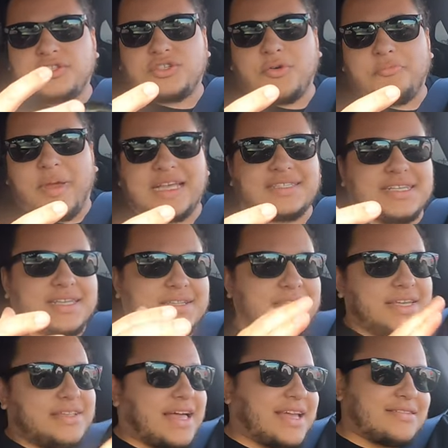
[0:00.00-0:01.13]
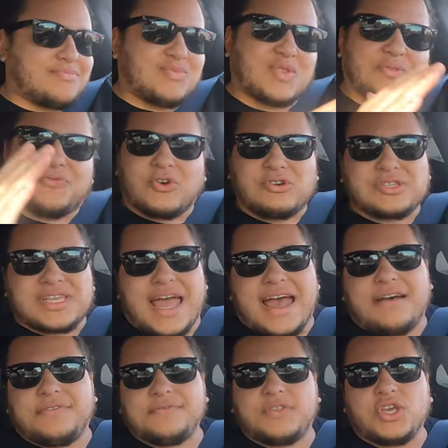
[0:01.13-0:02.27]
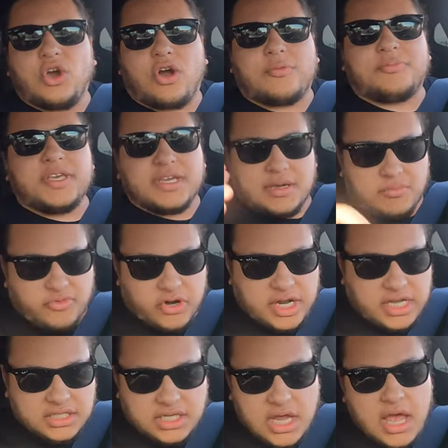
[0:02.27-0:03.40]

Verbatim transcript: so basically like the first half of the R P M range.